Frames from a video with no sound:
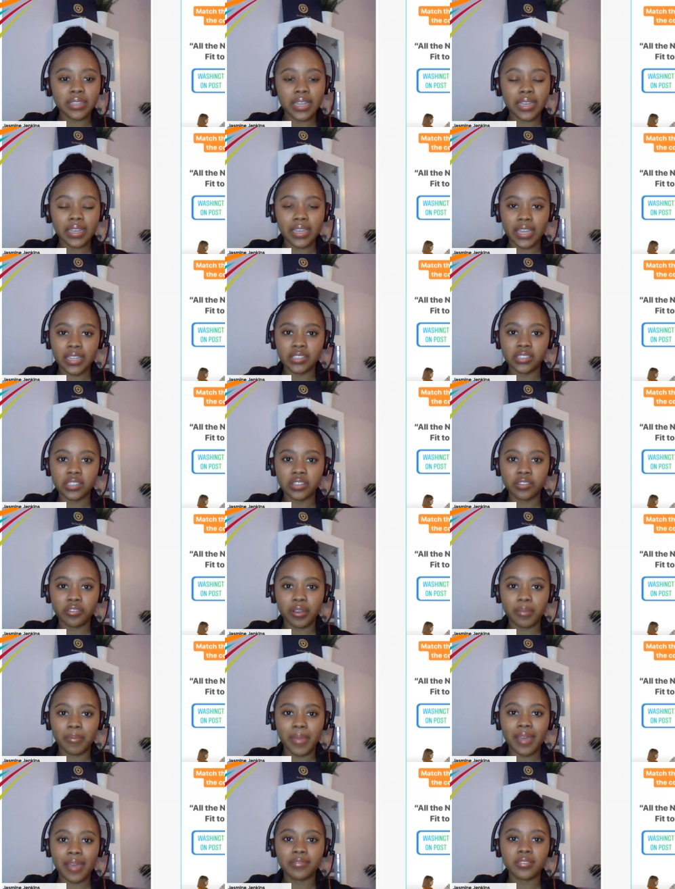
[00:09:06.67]
like
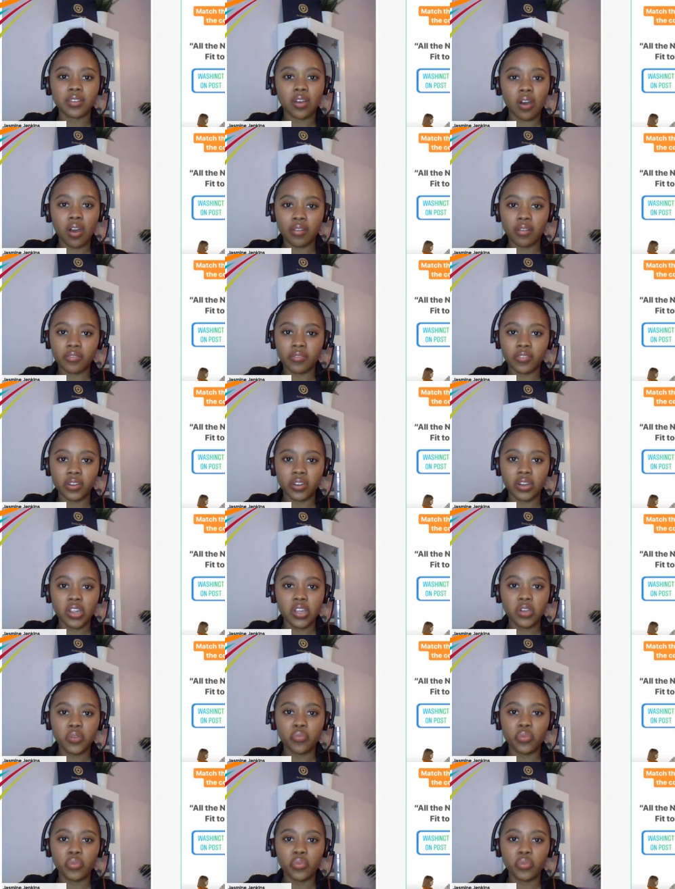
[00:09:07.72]
Instagram have to offer